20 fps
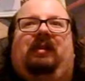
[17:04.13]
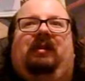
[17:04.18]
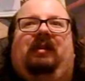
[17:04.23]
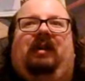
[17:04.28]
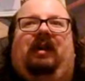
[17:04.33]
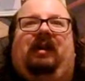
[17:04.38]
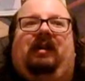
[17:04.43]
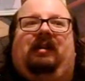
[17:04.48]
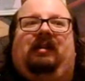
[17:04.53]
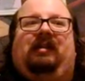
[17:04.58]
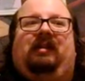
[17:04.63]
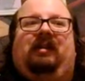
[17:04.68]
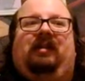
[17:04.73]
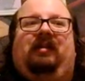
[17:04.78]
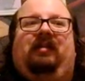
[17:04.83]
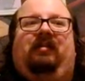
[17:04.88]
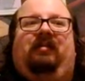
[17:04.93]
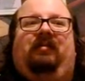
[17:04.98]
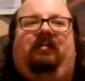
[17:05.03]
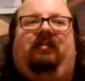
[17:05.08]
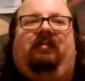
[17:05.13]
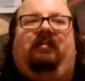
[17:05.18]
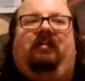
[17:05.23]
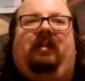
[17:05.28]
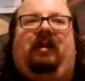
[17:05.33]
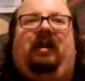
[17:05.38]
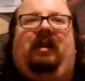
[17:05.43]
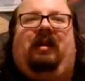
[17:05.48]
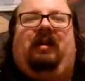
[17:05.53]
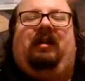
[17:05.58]
good guys,
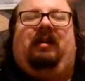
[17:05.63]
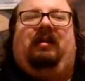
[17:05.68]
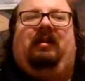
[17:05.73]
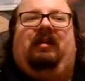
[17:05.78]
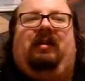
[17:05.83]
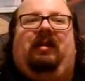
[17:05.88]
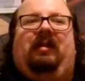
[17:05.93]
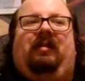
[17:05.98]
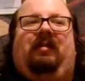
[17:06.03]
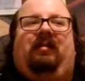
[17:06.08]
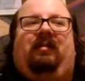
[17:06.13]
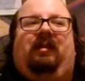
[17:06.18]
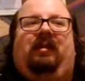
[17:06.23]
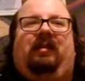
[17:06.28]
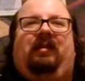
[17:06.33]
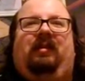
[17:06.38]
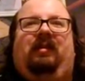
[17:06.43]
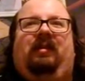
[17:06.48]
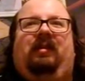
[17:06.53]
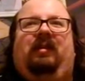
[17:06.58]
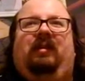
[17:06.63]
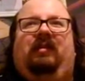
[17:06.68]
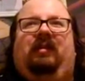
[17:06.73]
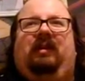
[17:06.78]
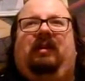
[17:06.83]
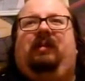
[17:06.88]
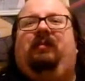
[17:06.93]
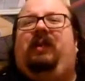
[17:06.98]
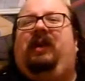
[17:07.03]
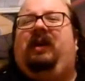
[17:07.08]
and then they're like, you know
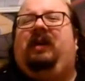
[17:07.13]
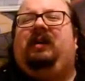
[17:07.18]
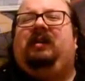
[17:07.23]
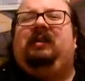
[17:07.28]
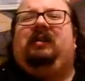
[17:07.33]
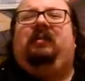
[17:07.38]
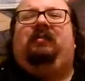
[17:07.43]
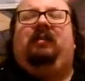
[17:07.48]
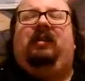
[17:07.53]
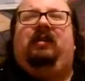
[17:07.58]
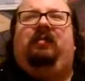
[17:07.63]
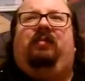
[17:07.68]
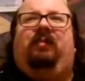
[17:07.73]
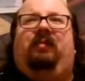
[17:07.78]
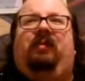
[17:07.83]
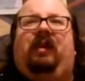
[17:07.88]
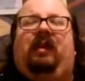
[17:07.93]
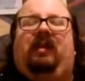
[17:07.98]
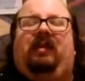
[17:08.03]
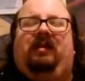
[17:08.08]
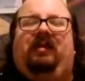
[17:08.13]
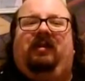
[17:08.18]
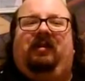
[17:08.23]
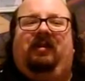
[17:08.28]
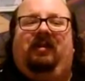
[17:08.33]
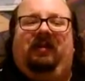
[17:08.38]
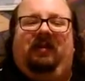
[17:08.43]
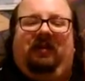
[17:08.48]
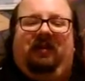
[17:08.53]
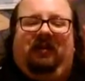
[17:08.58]
what, the bad guys have a good point.
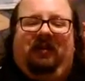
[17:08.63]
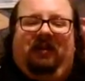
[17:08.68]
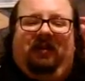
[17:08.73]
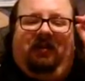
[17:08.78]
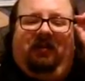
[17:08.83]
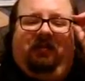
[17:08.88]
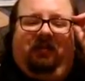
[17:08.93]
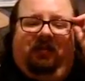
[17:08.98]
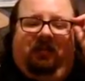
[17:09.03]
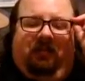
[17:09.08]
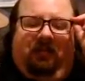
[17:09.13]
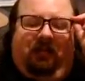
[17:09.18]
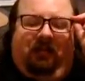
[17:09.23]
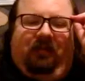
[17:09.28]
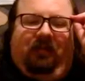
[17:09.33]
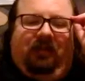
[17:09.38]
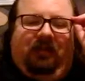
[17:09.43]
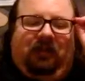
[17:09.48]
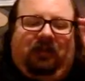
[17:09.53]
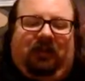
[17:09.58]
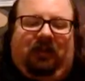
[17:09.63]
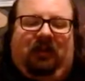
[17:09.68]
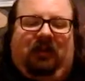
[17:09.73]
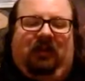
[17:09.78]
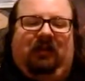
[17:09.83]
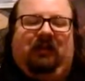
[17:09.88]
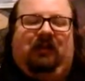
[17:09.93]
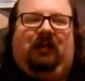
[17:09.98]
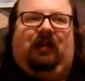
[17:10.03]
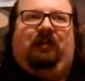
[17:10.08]
We shouldn't
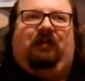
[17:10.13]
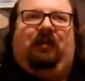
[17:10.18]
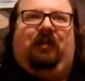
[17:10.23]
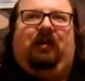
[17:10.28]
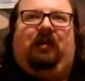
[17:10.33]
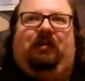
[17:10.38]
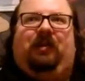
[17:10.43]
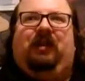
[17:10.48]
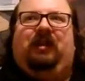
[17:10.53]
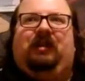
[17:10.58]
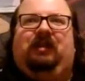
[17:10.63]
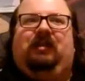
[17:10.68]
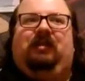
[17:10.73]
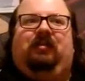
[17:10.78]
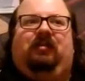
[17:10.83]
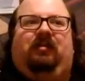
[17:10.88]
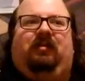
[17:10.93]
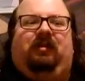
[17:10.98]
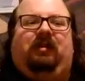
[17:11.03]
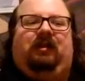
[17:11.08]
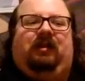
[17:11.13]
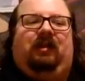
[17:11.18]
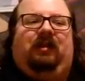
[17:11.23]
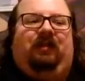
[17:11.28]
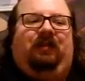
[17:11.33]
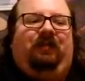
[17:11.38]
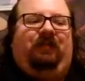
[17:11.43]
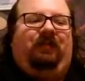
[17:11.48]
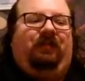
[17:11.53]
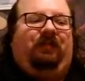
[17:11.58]
use our Pokemon as tools.
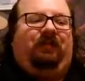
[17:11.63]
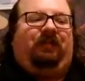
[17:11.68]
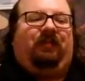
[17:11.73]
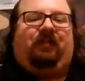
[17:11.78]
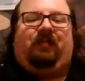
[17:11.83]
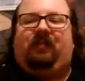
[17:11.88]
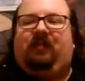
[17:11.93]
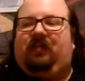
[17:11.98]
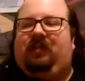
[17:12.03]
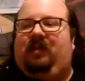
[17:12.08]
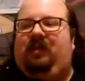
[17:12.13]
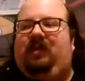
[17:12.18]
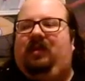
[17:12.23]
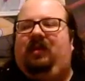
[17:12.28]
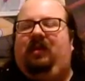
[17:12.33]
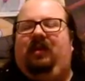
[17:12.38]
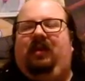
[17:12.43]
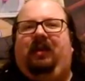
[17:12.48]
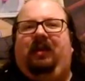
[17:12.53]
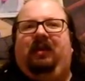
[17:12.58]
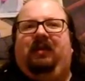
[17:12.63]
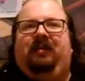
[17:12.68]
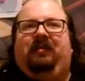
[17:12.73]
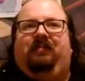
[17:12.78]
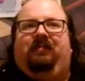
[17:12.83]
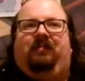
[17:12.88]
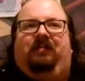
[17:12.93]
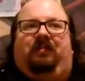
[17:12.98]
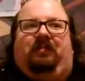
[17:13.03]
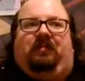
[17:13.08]

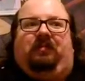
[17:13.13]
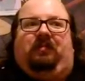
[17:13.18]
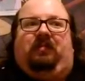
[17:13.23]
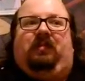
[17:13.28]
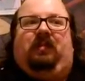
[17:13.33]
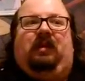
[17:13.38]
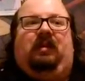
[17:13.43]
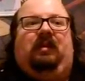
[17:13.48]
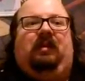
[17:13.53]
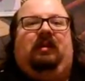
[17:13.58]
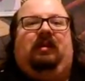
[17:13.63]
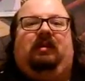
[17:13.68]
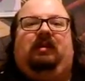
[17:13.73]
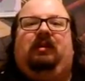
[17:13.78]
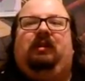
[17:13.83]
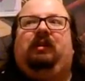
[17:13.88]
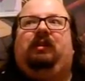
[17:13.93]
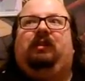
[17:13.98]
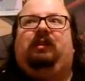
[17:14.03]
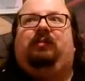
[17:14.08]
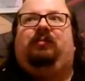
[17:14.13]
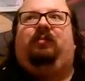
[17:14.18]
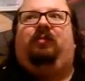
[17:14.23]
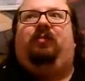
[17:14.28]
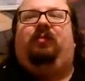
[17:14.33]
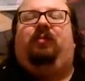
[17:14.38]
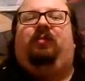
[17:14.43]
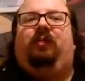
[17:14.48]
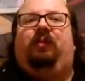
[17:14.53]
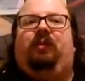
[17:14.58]
And it just
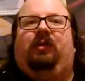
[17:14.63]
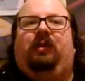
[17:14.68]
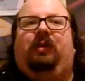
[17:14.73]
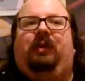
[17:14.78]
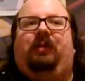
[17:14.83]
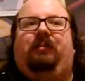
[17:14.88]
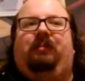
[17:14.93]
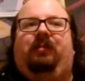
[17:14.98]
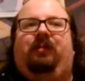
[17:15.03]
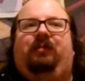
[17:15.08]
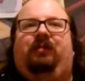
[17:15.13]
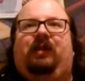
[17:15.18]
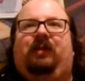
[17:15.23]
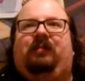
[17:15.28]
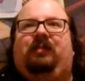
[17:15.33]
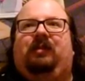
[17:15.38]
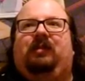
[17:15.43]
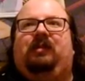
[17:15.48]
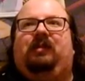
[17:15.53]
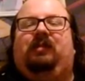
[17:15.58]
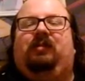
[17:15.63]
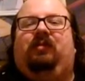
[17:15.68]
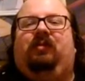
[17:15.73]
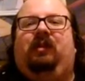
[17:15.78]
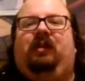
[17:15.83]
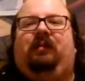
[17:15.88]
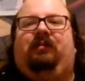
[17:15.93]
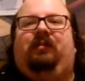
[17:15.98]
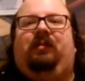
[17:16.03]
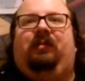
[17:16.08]
really moved up the
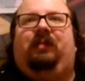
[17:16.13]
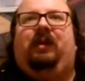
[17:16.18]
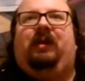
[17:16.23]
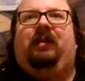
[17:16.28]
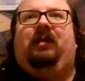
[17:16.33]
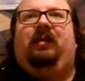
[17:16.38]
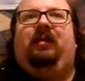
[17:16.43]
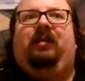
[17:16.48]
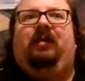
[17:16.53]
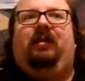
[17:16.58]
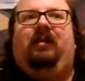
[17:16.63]
story for me.